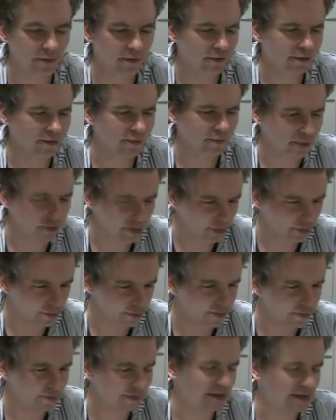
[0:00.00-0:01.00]
For
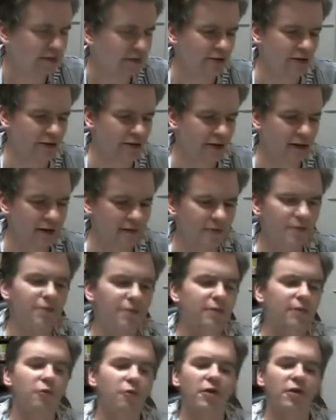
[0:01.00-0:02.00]
example, like Zizek,
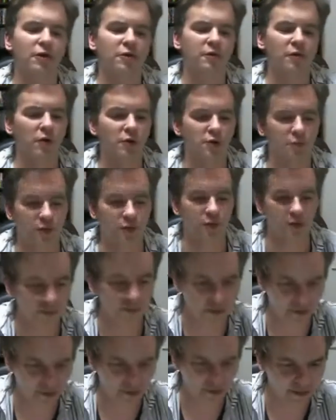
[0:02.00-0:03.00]
the philosopher, always brings
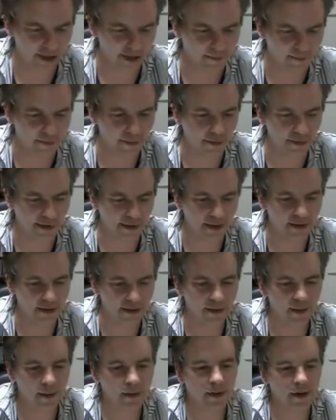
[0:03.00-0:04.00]
up this example that
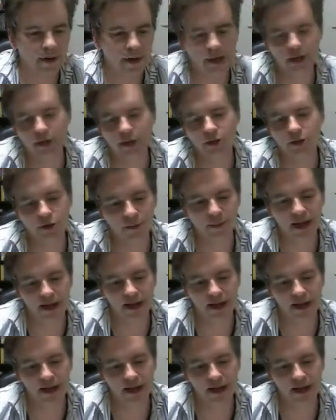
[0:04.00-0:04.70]
you can just